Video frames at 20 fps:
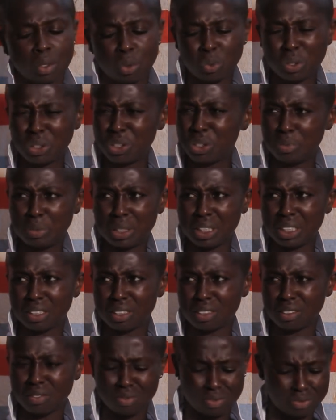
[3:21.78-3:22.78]
What do you mean?
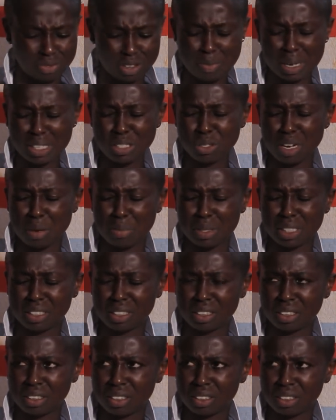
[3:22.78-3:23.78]
Be my student.
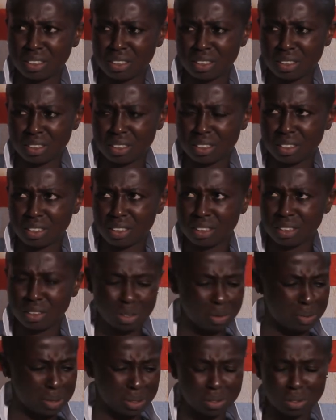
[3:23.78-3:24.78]

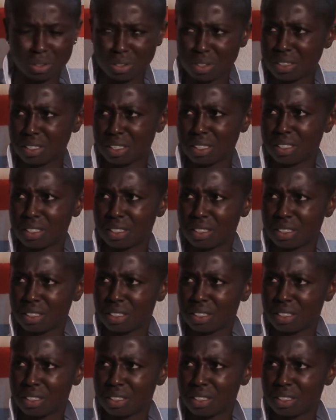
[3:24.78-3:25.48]
What was what you're saying?